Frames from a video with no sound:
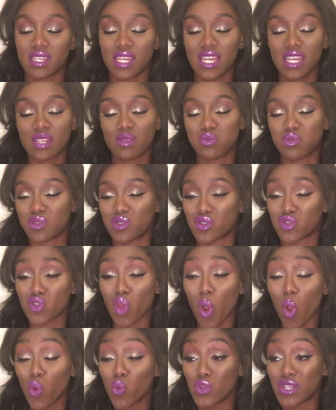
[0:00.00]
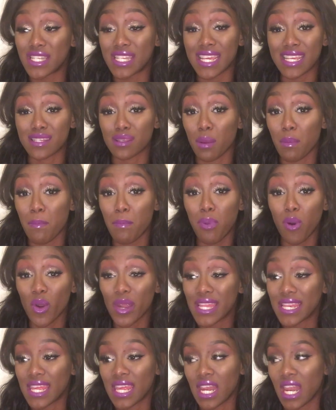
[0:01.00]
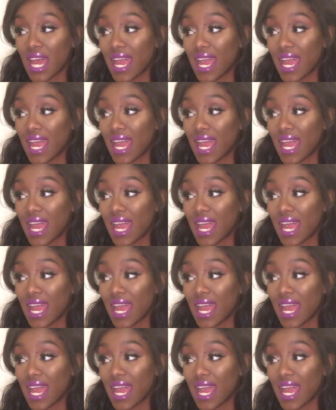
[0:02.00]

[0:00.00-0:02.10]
this was so disappointing.